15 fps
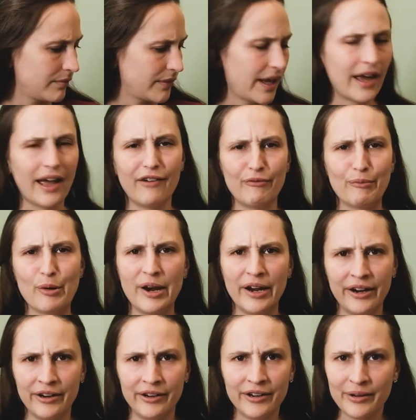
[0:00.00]
I have
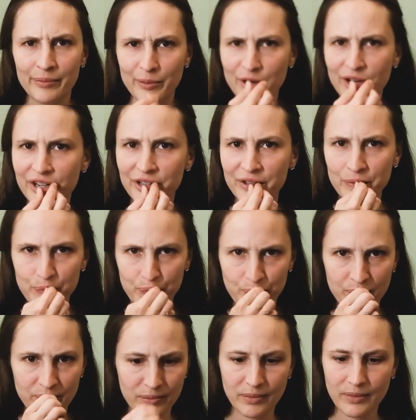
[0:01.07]
more hair
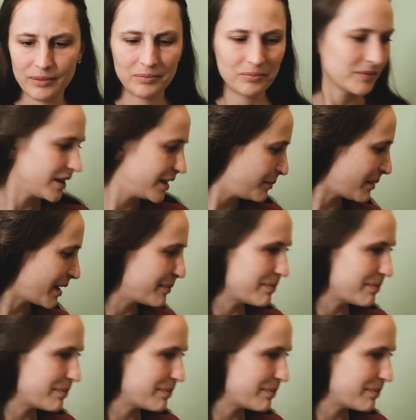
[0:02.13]
in my